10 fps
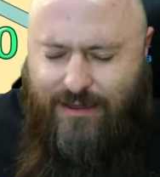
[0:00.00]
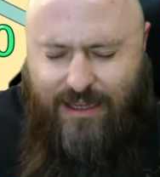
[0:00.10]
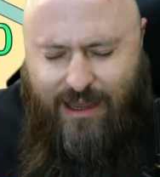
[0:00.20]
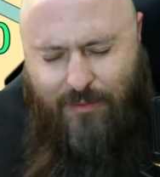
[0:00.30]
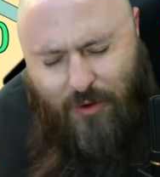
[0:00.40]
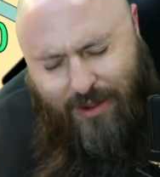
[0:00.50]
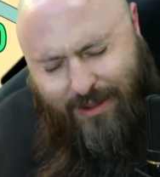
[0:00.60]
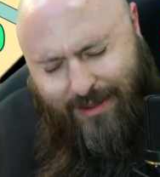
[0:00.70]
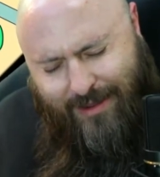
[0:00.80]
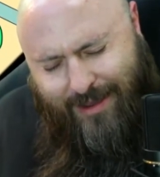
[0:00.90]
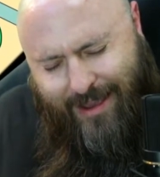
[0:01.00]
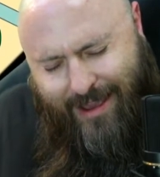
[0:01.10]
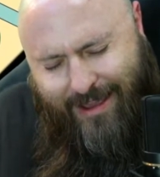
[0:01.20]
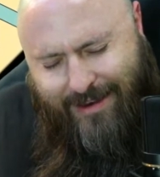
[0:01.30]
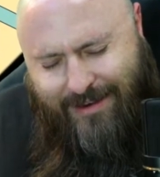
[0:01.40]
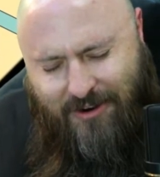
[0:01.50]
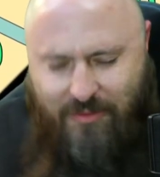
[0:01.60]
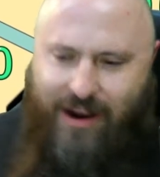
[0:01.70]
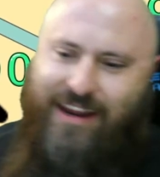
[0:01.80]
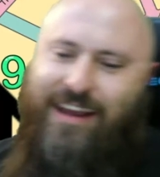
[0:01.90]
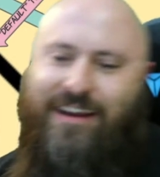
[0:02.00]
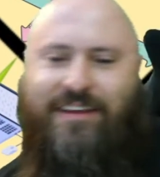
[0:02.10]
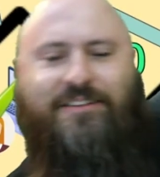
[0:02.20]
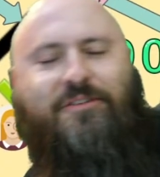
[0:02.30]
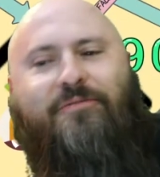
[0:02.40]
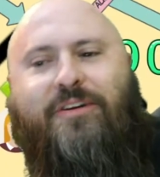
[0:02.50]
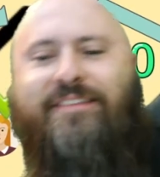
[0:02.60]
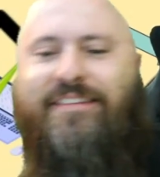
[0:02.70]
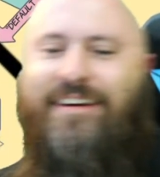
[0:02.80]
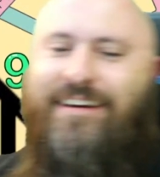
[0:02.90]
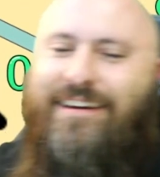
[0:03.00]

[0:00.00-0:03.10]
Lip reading: Tamara, and Hermione, I think is our friends,